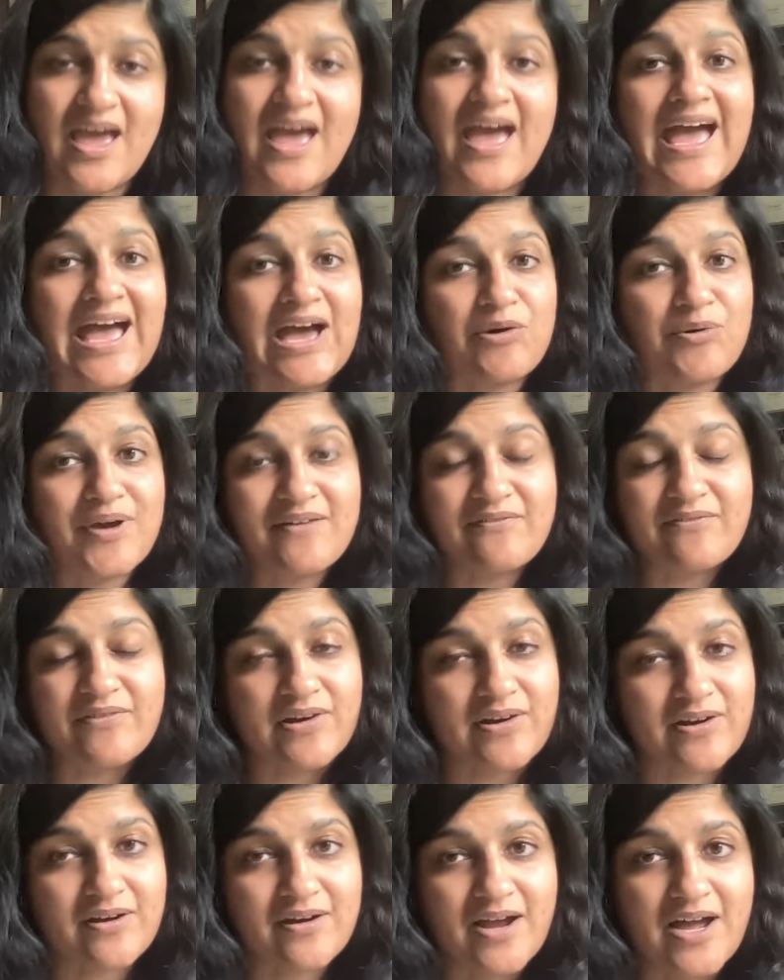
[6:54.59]

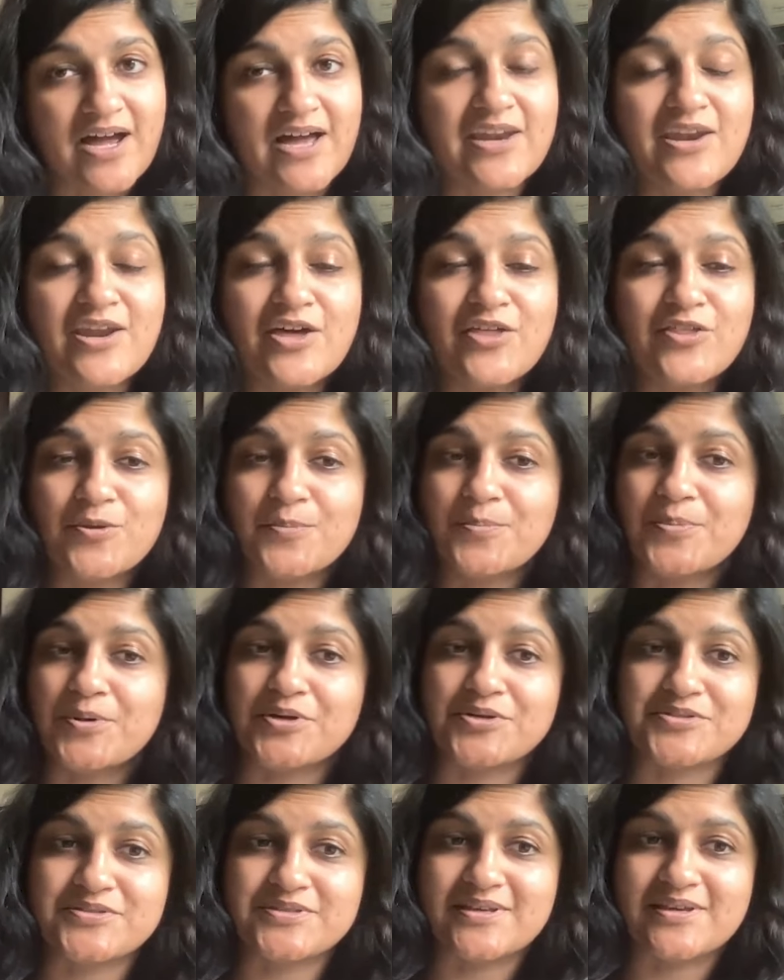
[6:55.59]
However, another
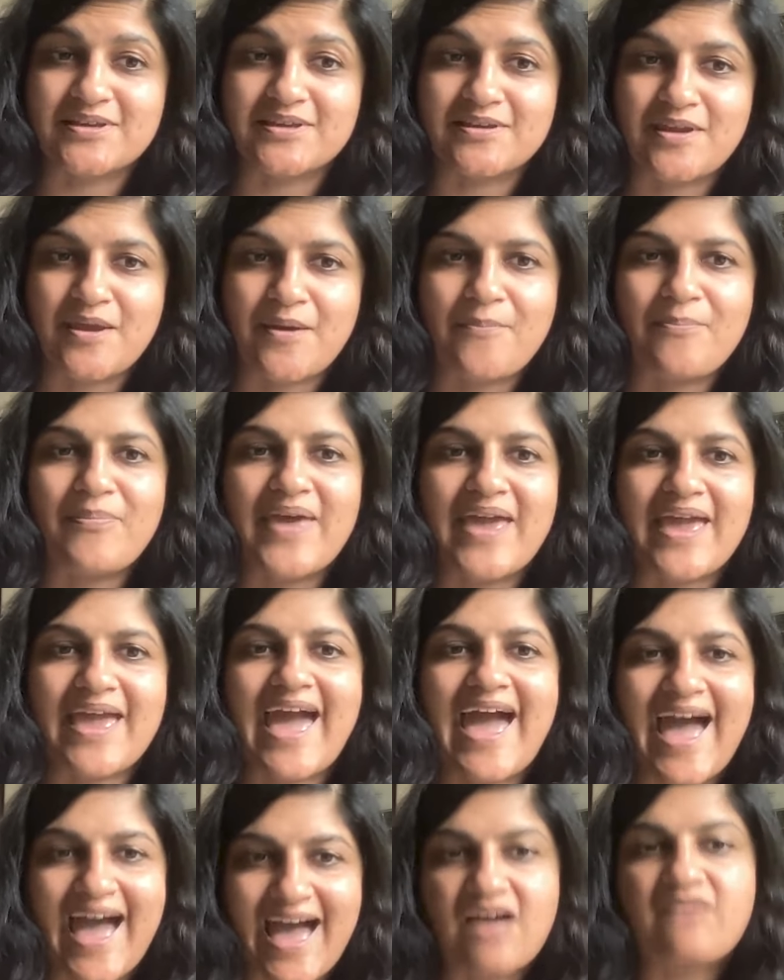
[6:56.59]
person may
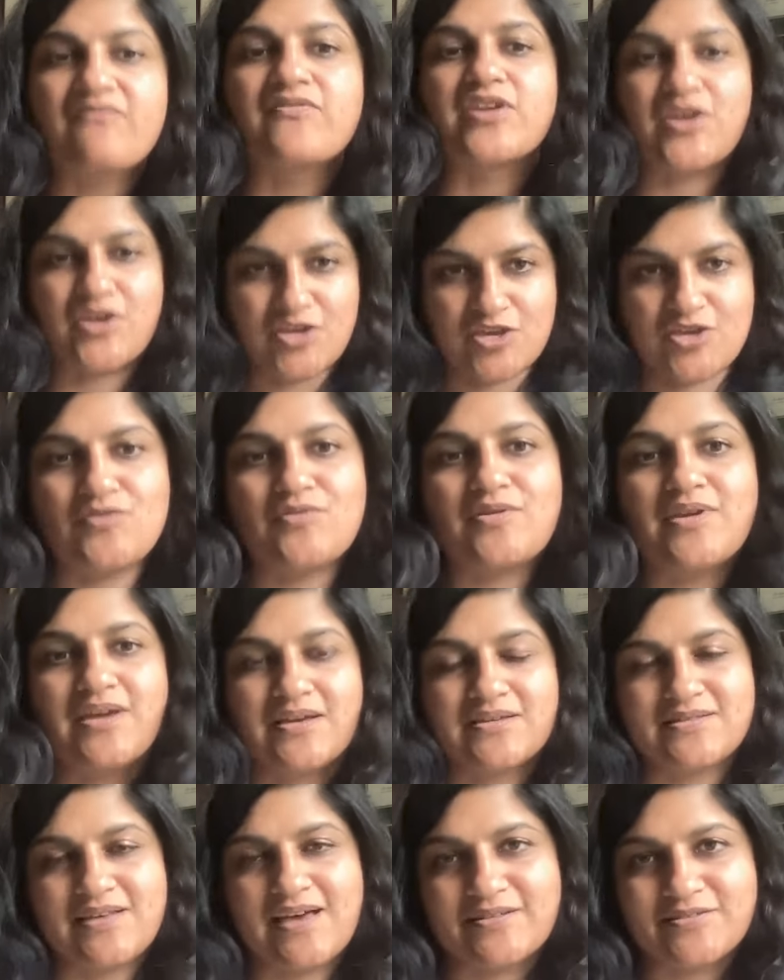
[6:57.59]
have an acute
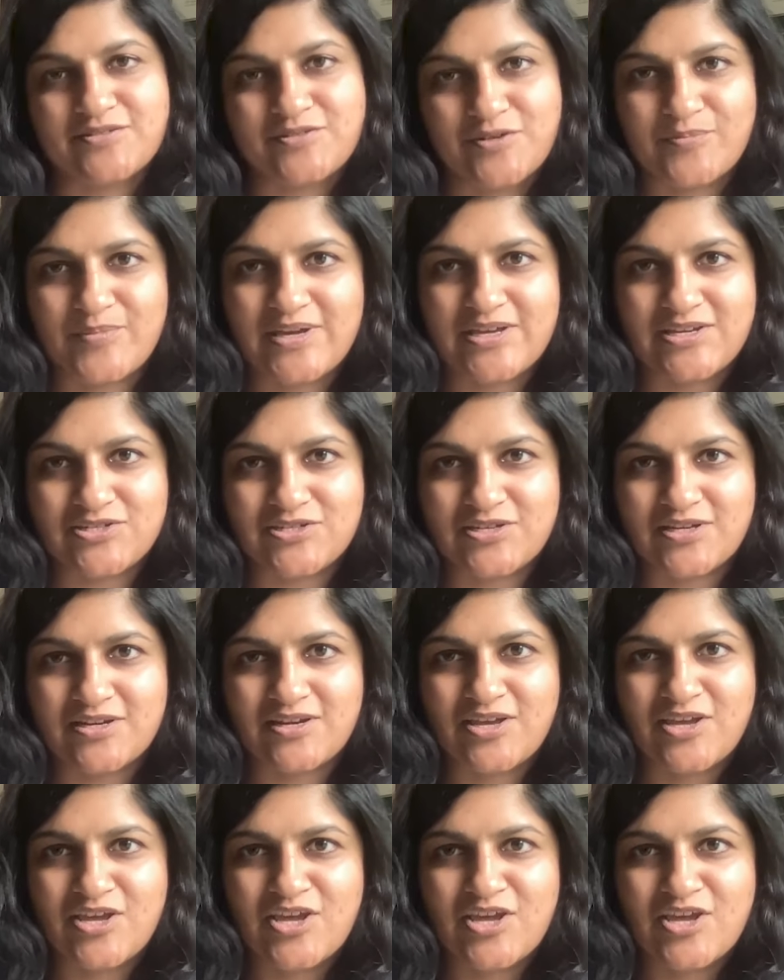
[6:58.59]
exacerbation.